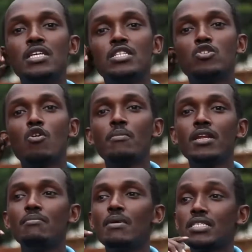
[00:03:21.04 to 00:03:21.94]
There's so
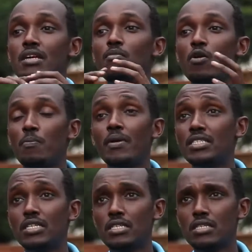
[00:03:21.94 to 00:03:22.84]
many basketball
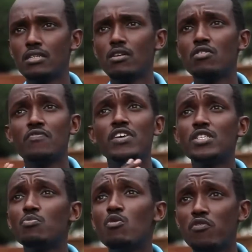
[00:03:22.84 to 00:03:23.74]
pages on
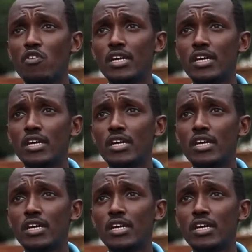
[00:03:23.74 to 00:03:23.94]
Facebook, for